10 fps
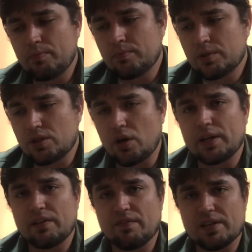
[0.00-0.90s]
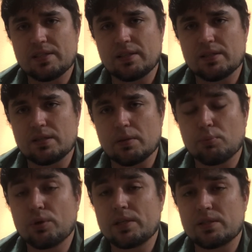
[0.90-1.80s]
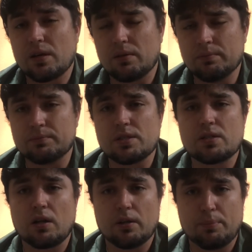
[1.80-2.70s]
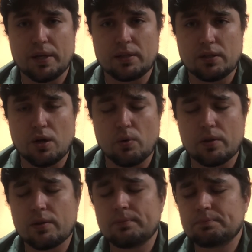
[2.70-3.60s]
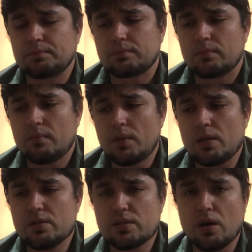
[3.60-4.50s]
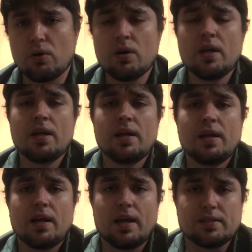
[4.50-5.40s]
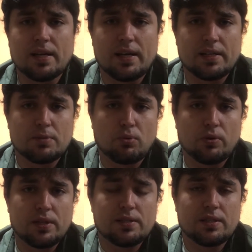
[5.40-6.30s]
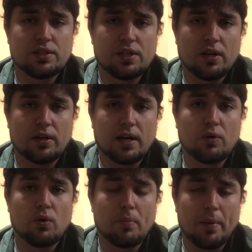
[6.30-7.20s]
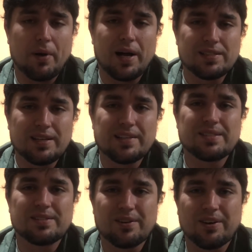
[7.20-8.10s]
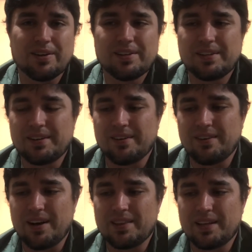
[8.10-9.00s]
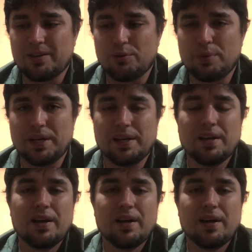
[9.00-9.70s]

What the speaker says: starting investing, this is a pretty solid pick to go with. So as I explore this and share kind of what my pie slices are, I think it'll be